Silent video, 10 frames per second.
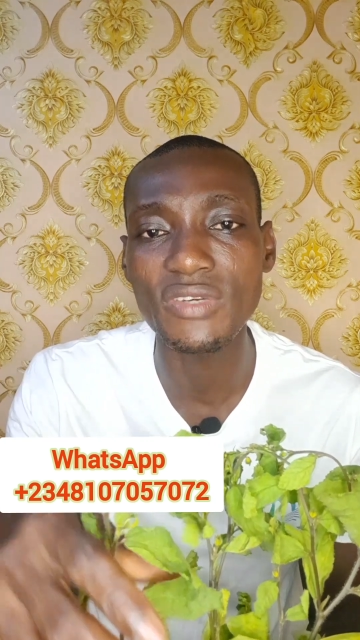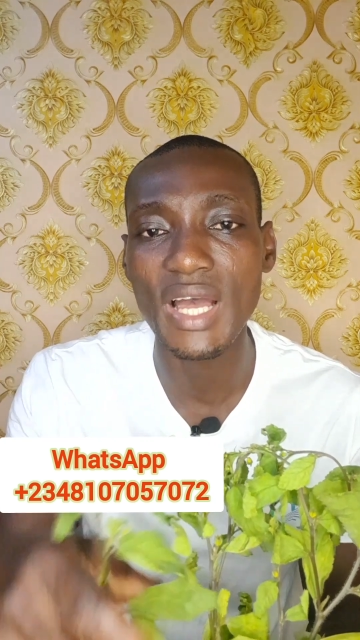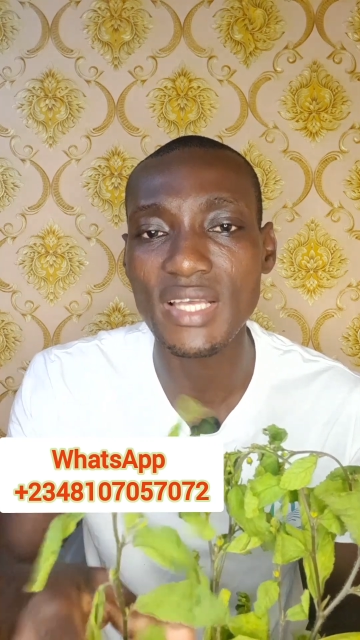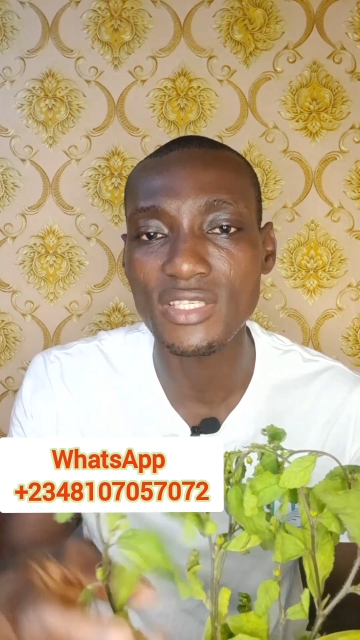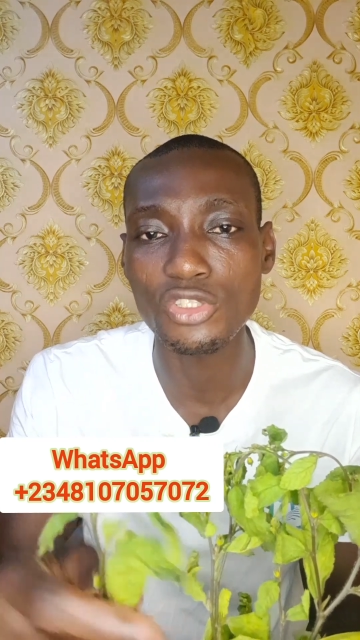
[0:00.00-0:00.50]

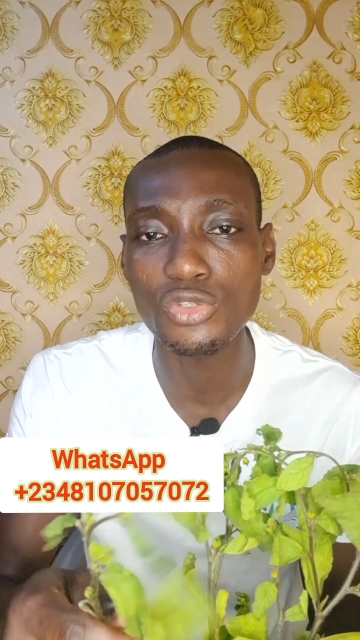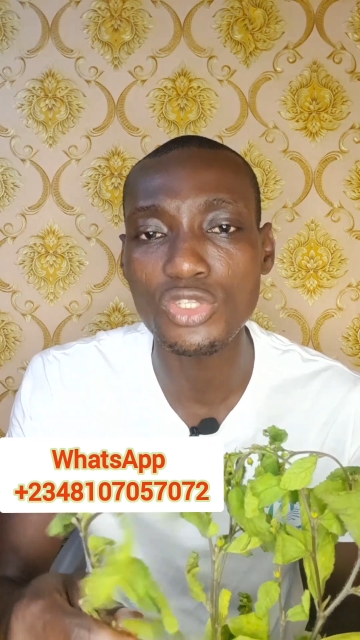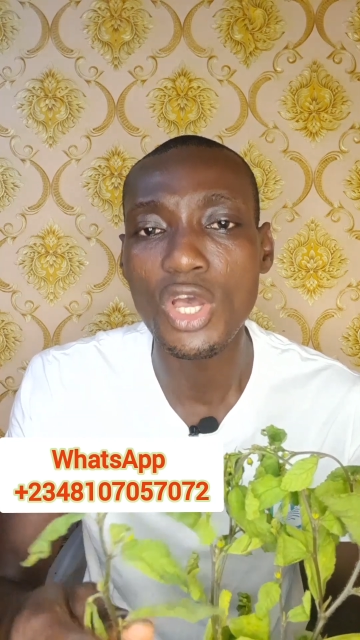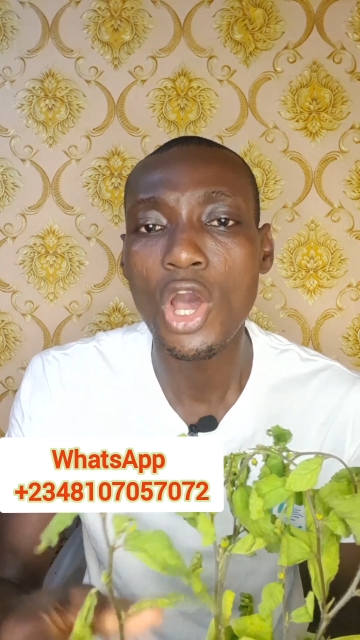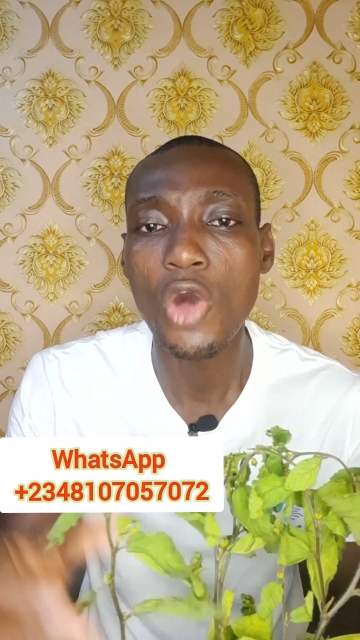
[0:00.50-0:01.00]
as a juice.
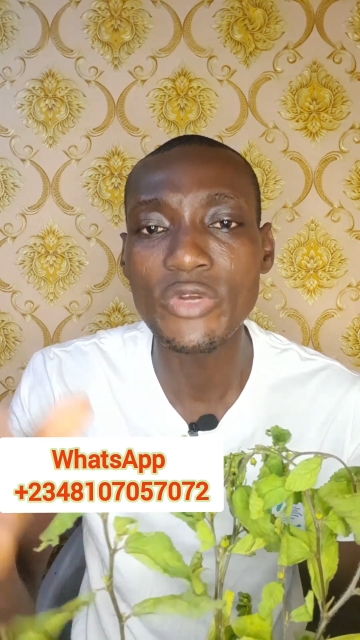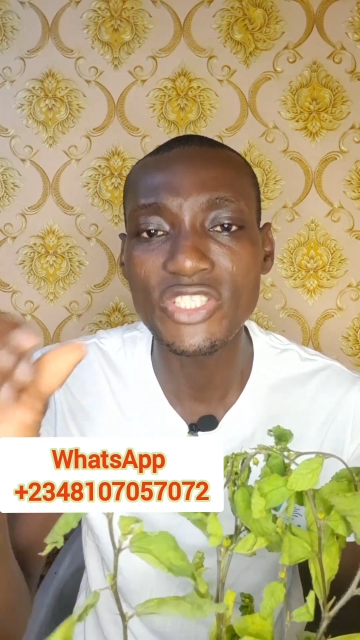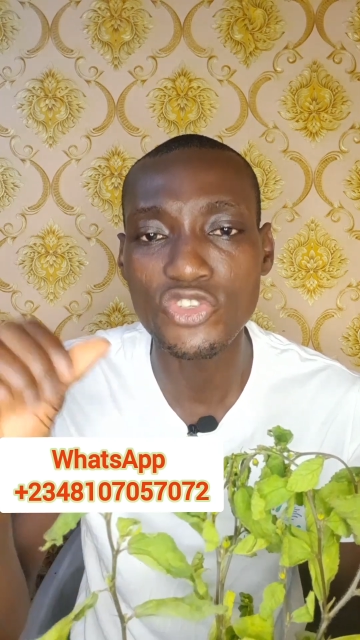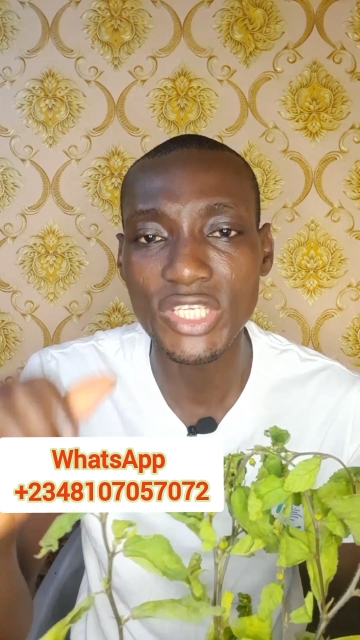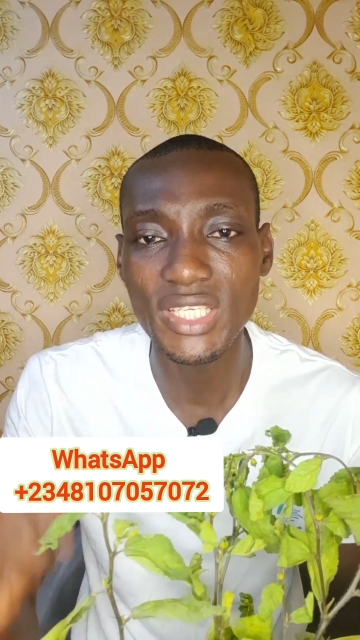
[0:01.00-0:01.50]
Always
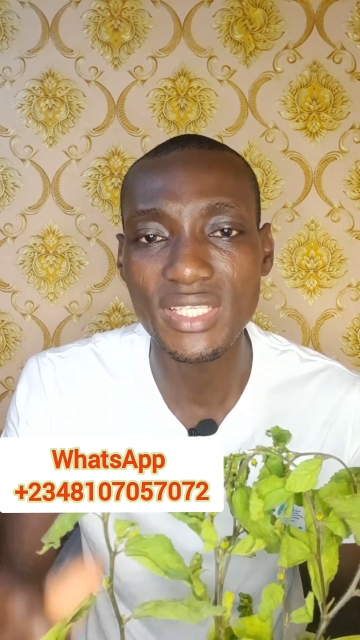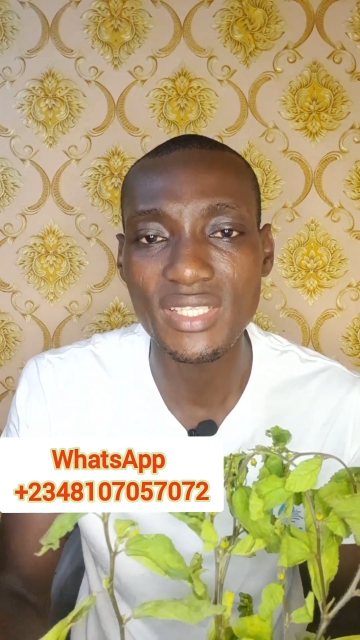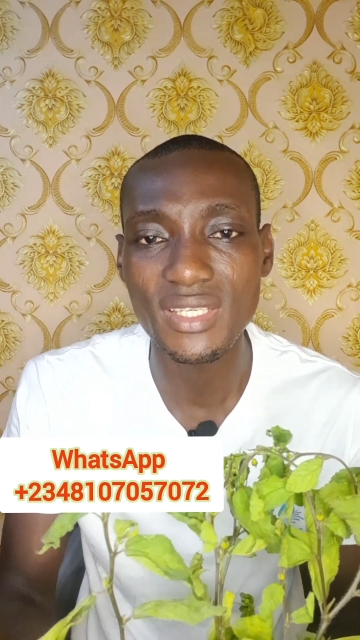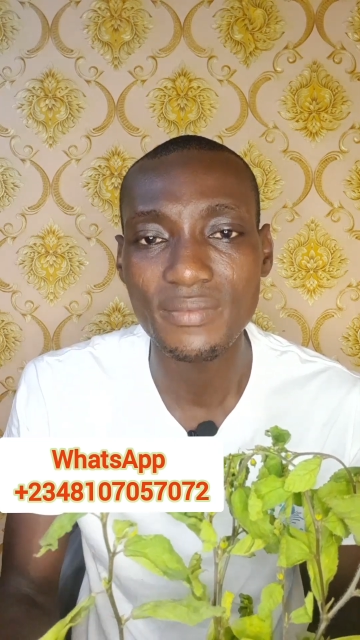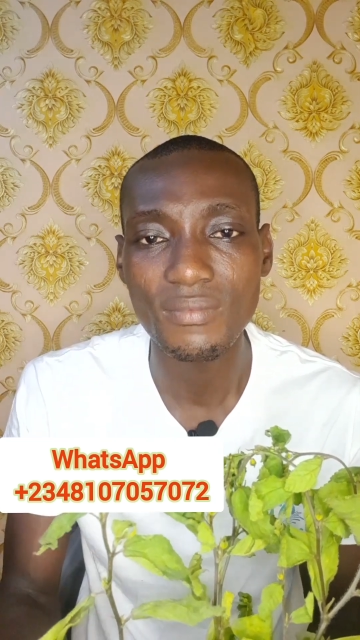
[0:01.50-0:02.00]
drink
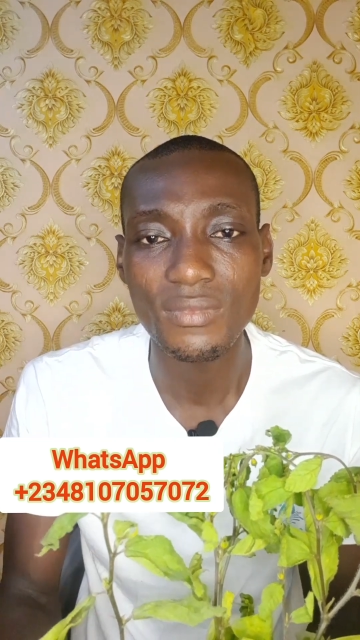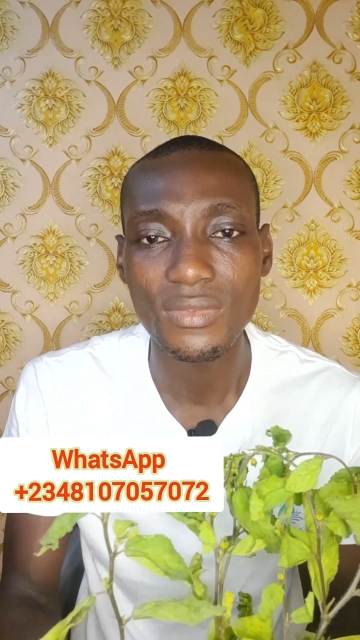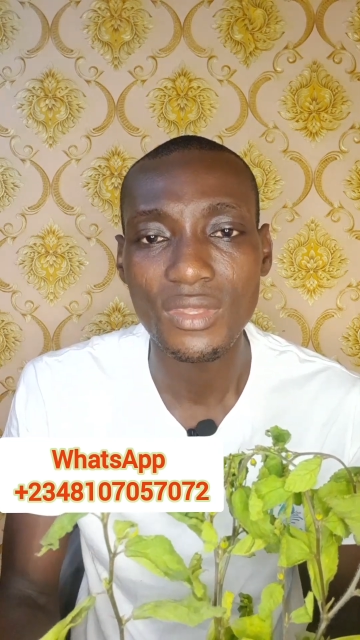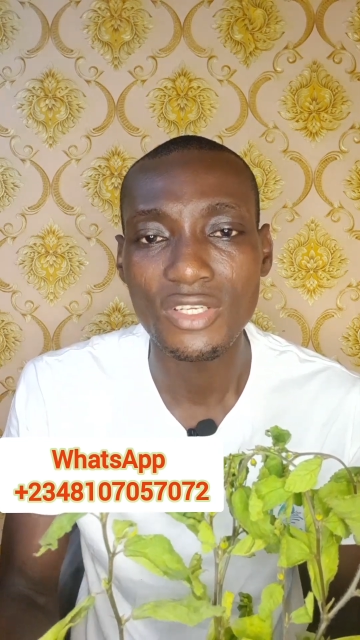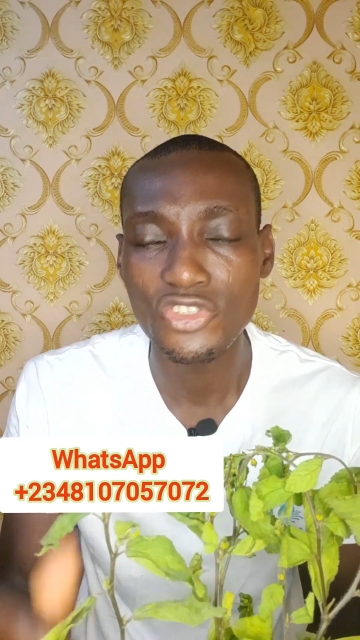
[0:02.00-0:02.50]
it.
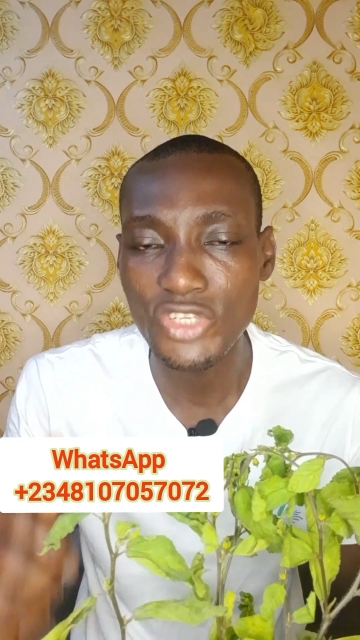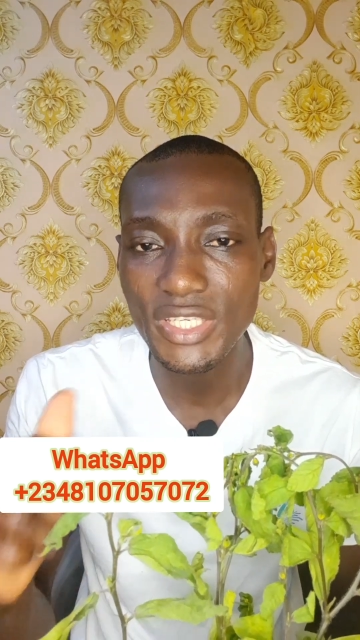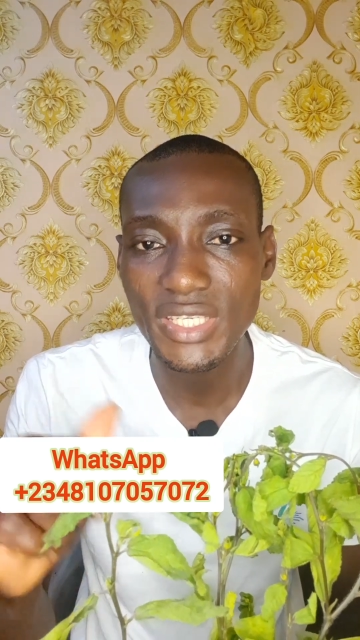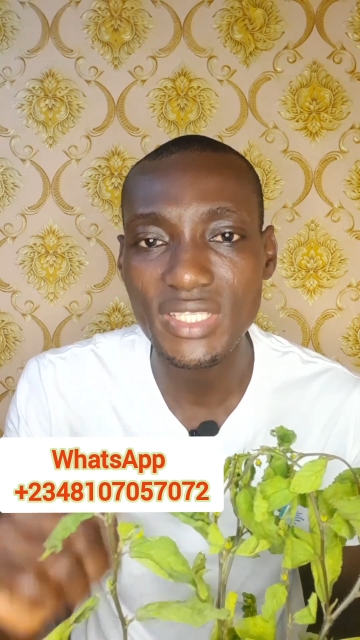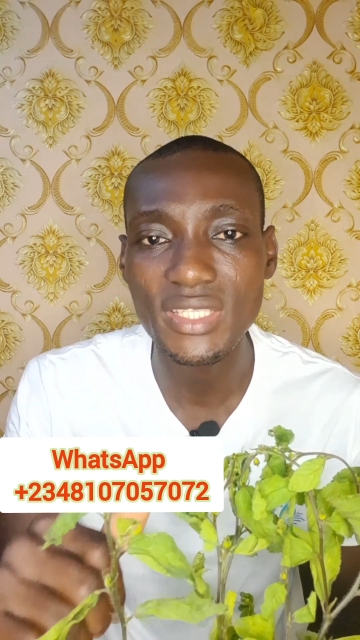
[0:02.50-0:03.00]

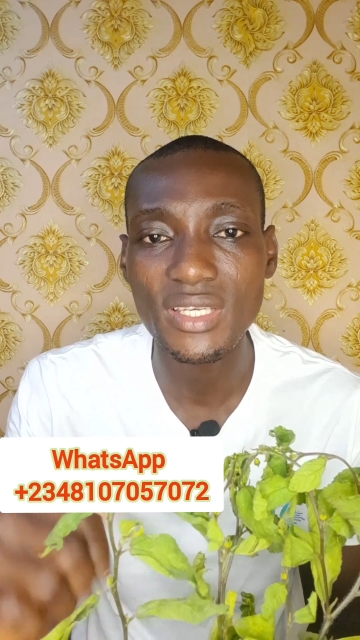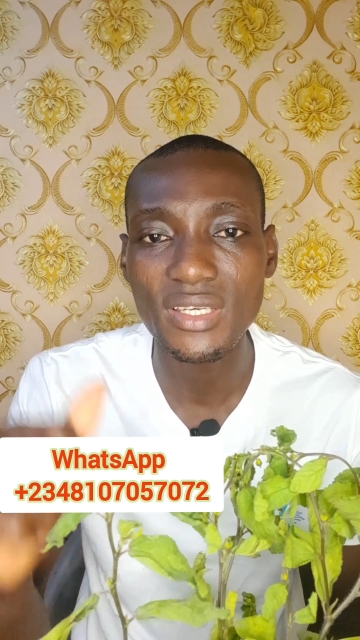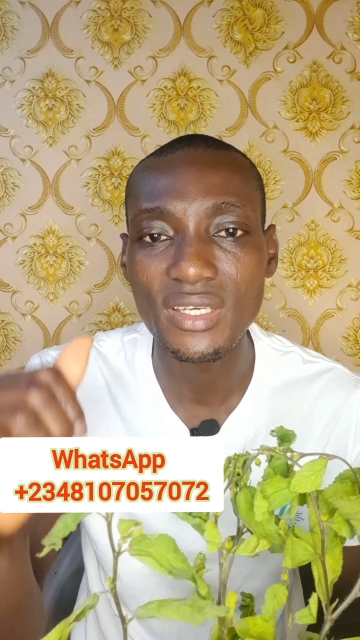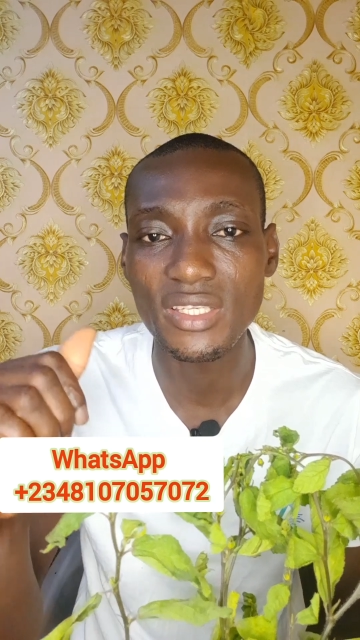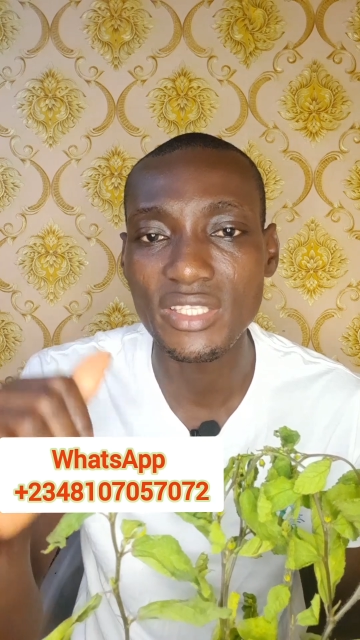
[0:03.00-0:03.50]
Drink it
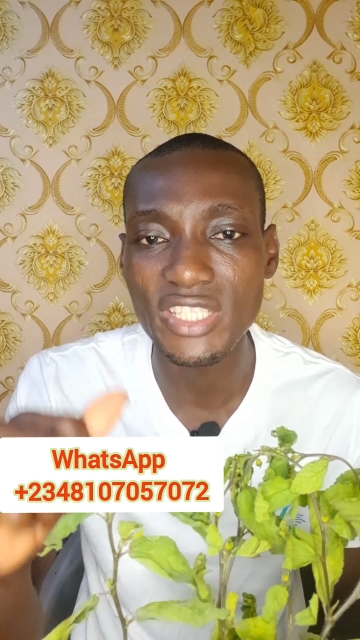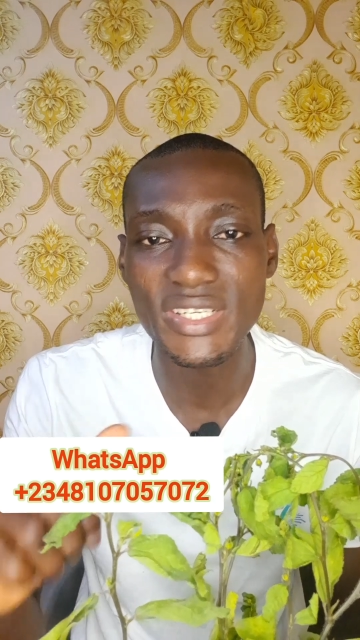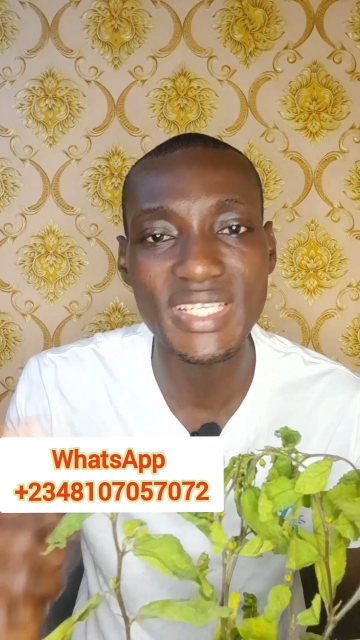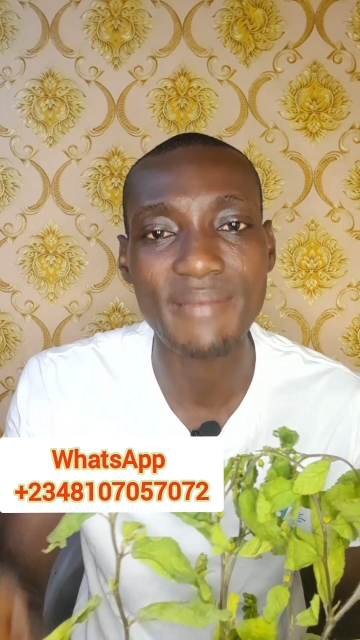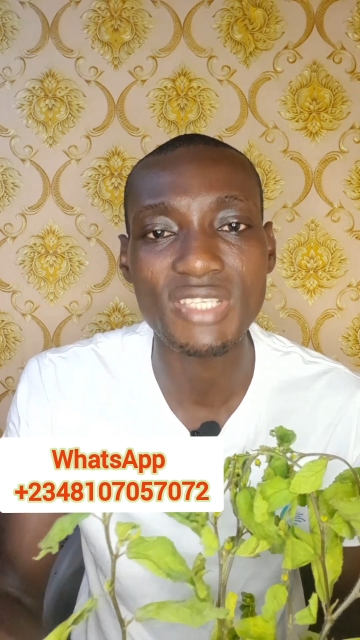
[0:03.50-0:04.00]
3
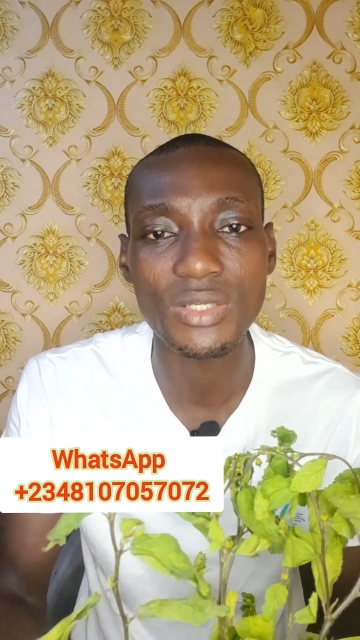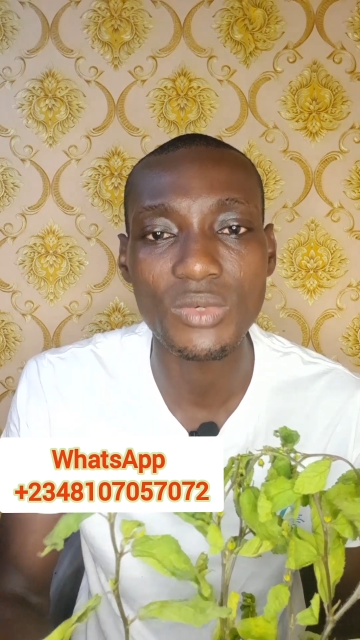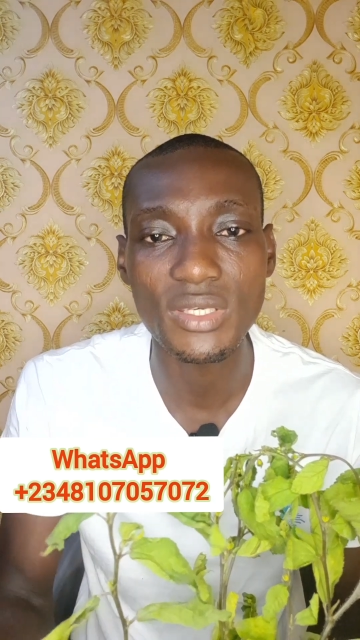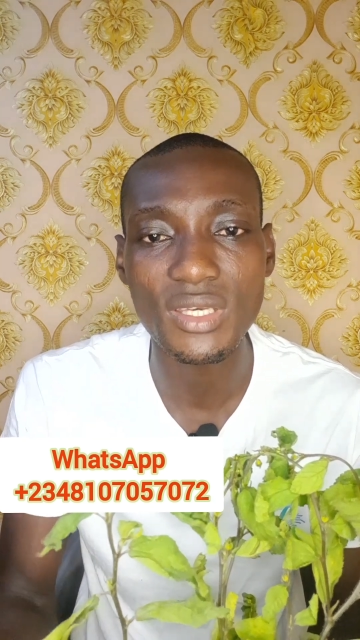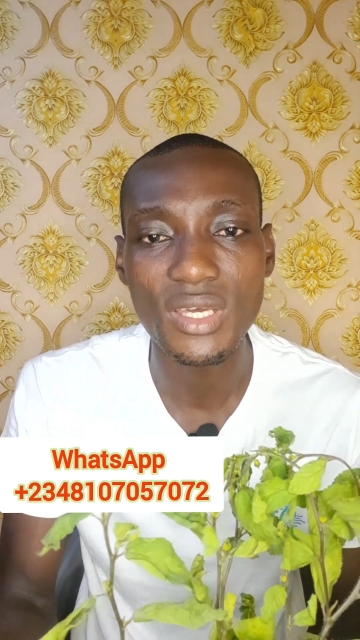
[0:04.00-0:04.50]
times a
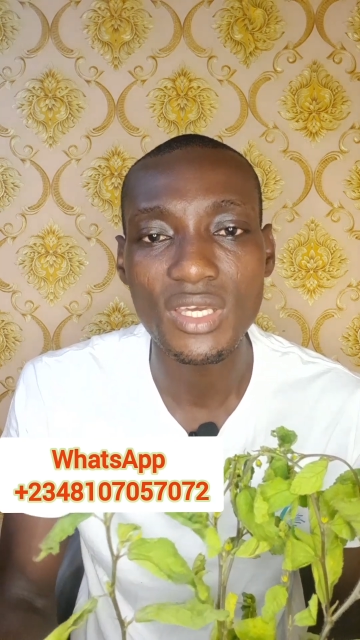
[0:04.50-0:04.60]
week.